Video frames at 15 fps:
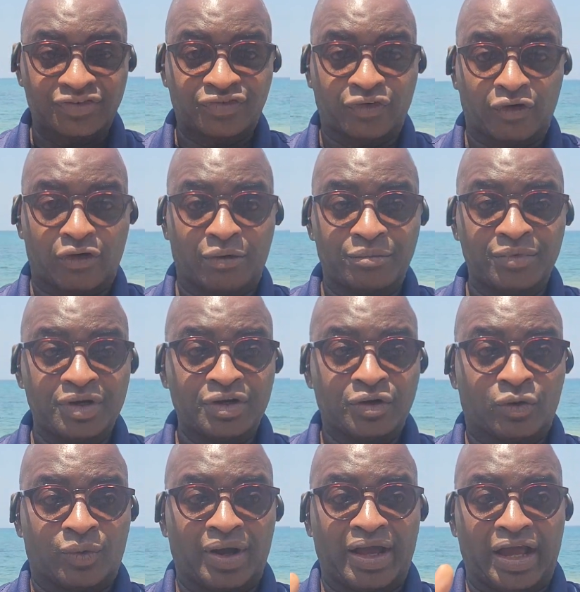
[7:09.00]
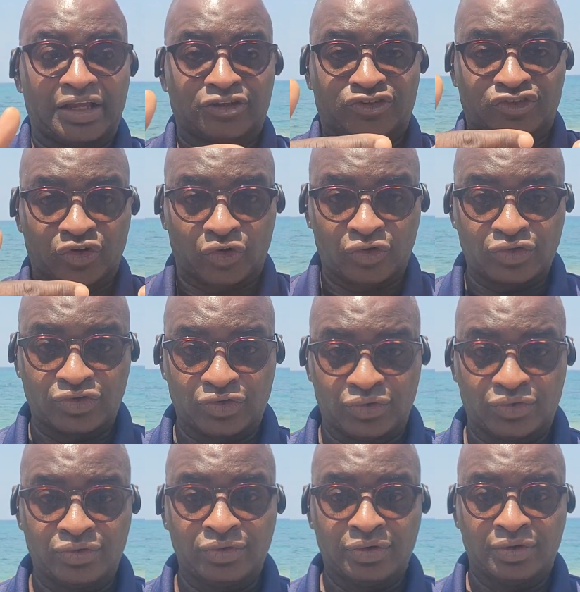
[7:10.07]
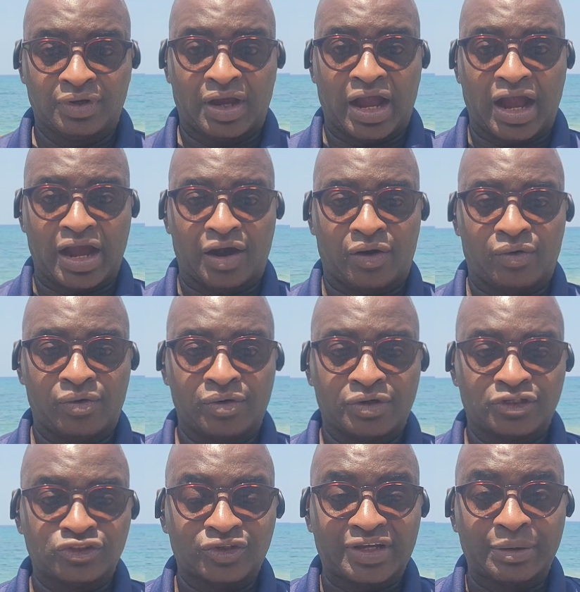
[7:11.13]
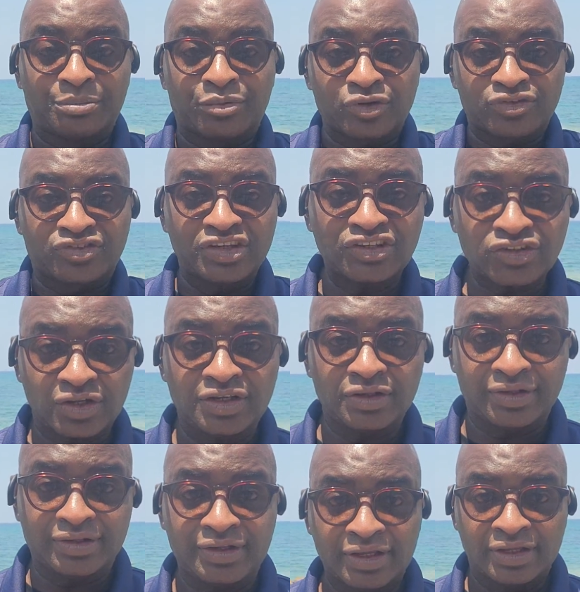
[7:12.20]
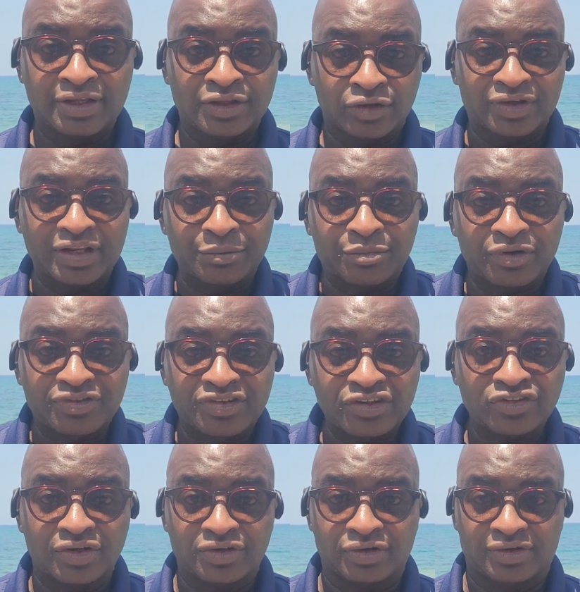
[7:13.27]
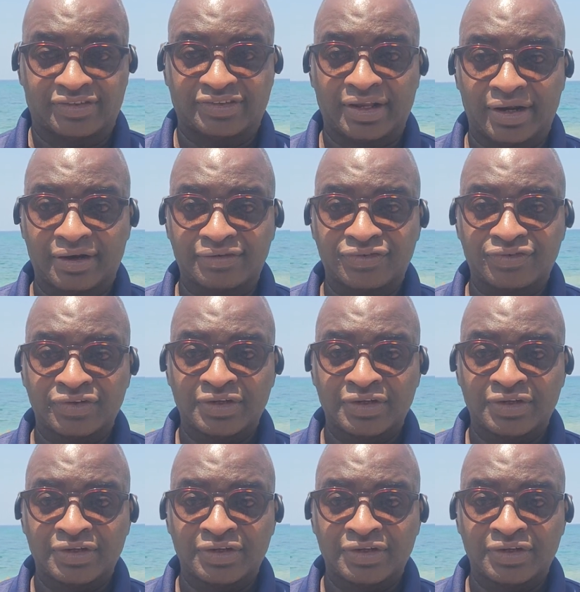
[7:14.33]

form, where I show you how you can position yourself